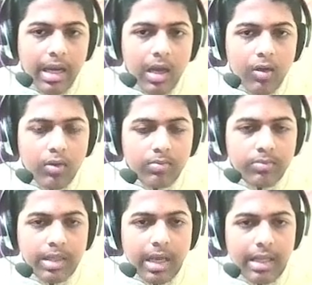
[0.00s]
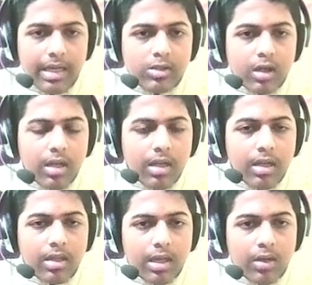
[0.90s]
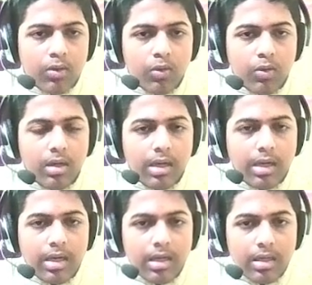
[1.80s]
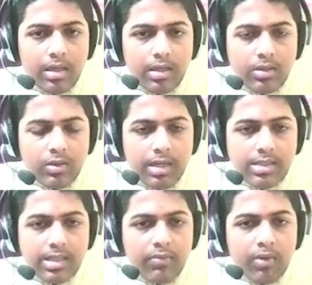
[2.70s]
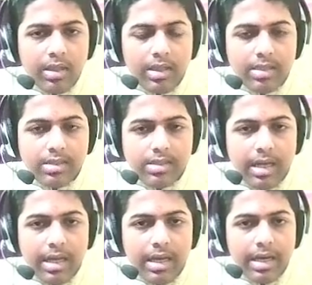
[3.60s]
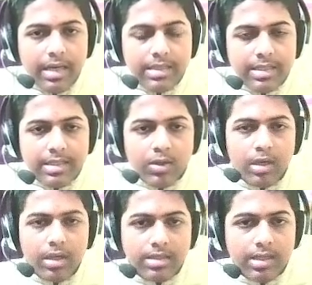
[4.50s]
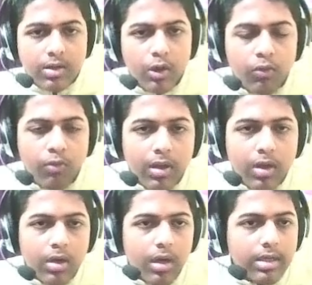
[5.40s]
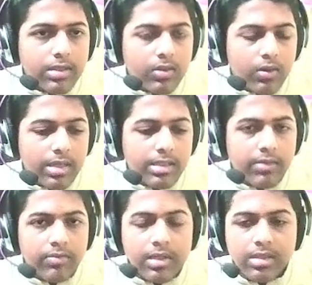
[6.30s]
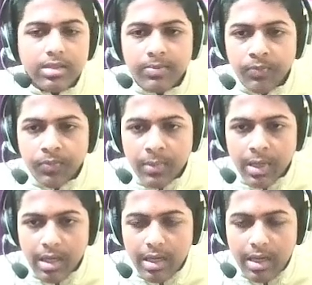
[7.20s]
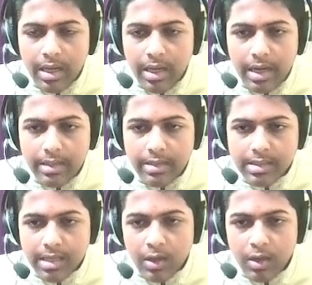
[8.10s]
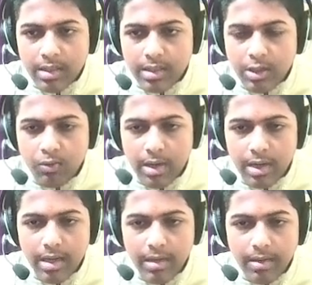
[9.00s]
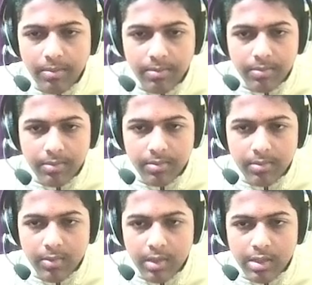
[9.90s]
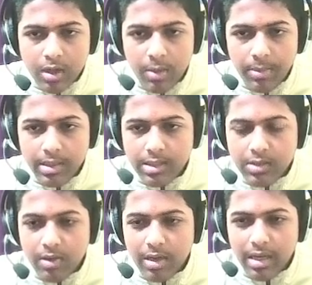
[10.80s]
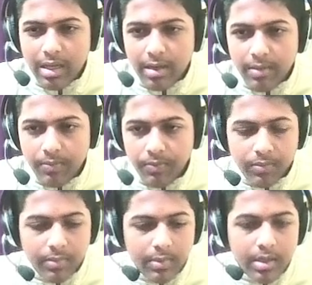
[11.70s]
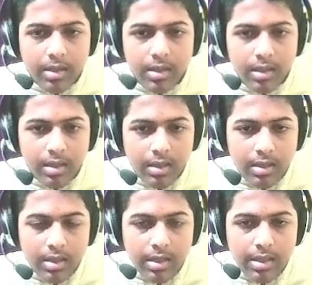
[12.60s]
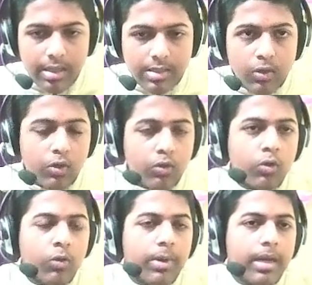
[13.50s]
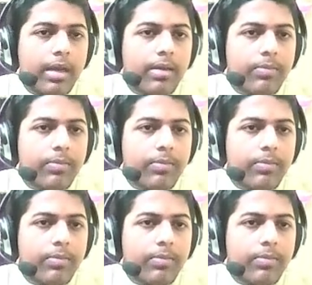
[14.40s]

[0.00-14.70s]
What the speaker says: now yeah, that's all the code. So let's save all this, and let's see is it going to work or not. So let's save this and just click on this URL. Let's copy this URL here. Let's go to Opera,